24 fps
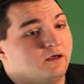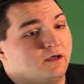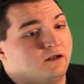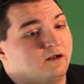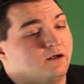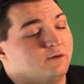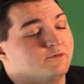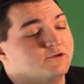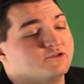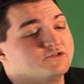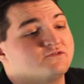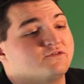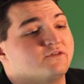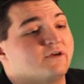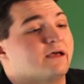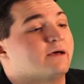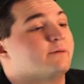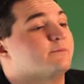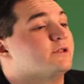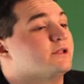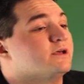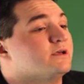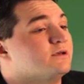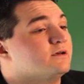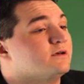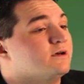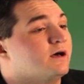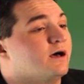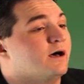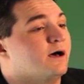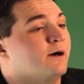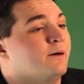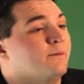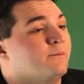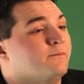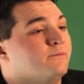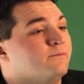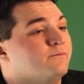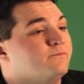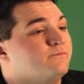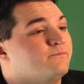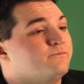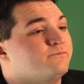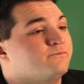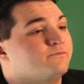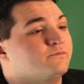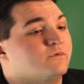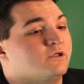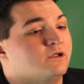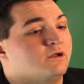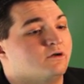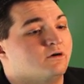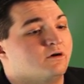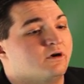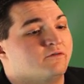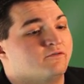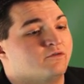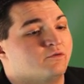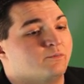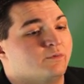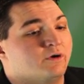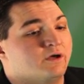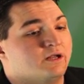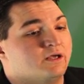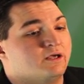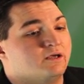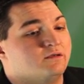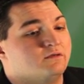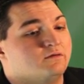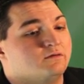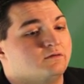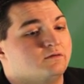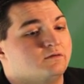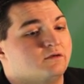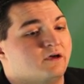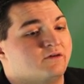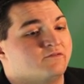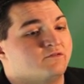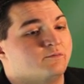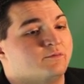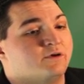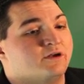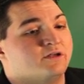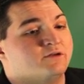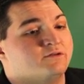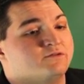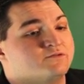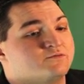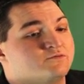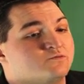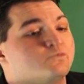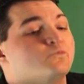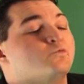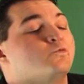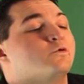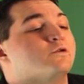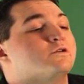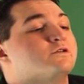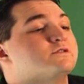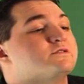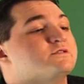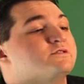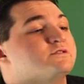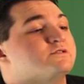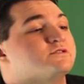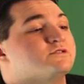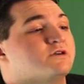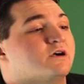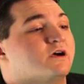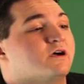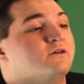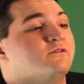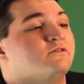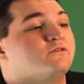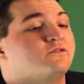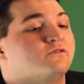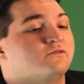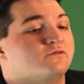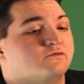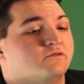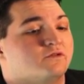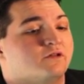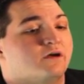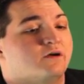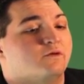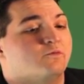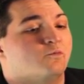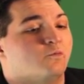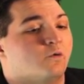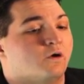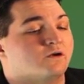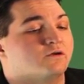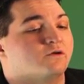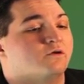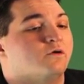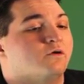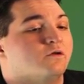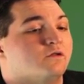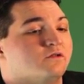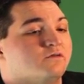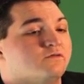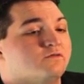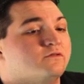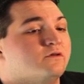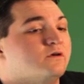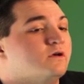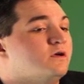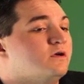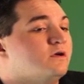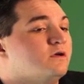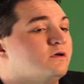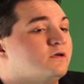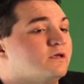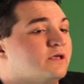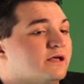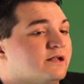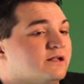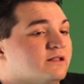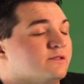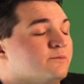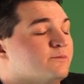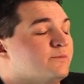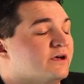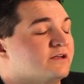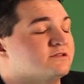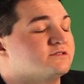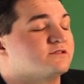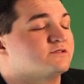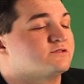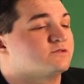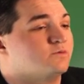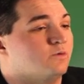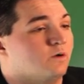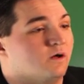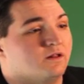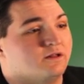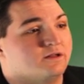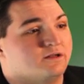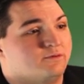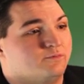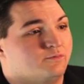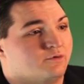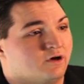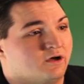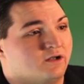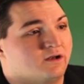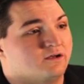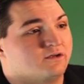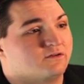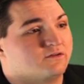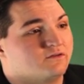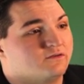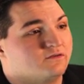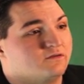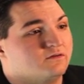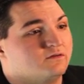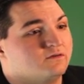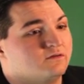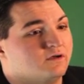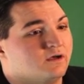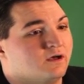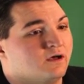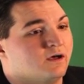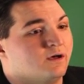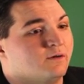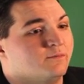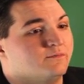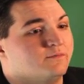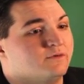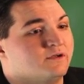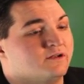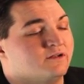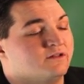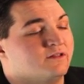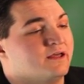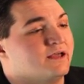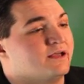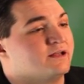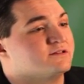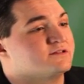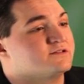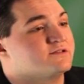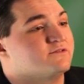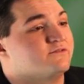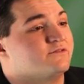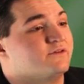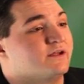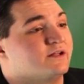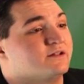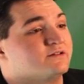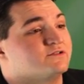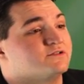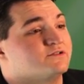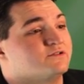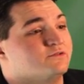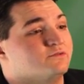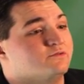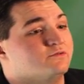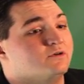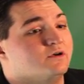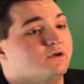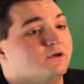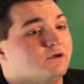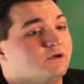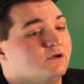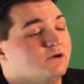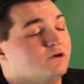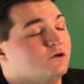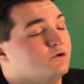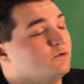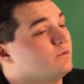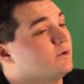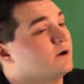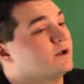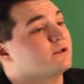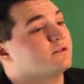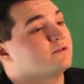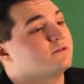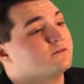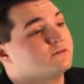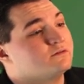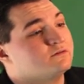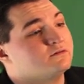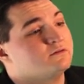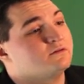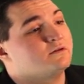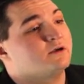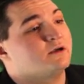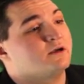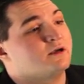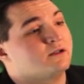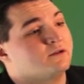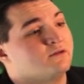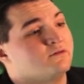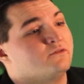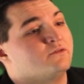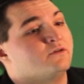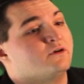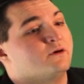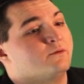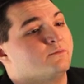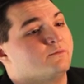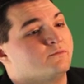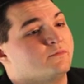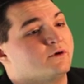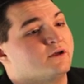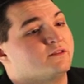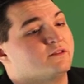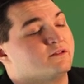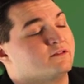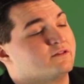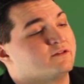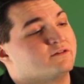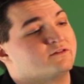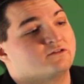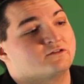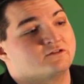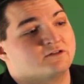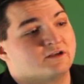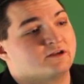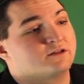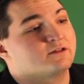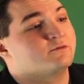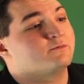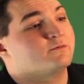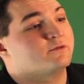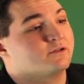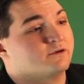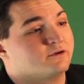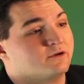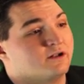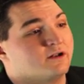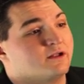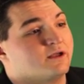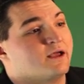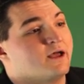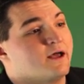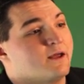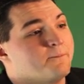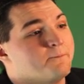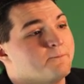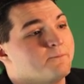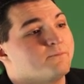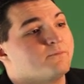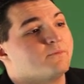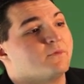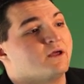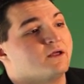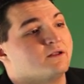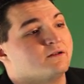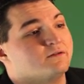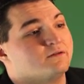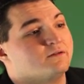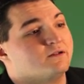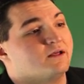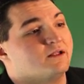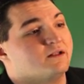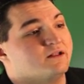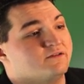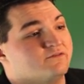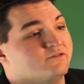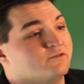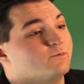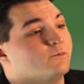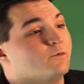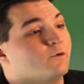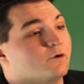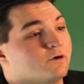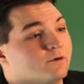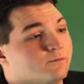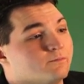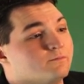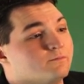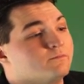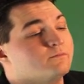and almost family. You know, everybody works and strives for that one goal of getting the best quality product into the hands of the fans who want it. And I think that's exactly what they're going to get, and even more.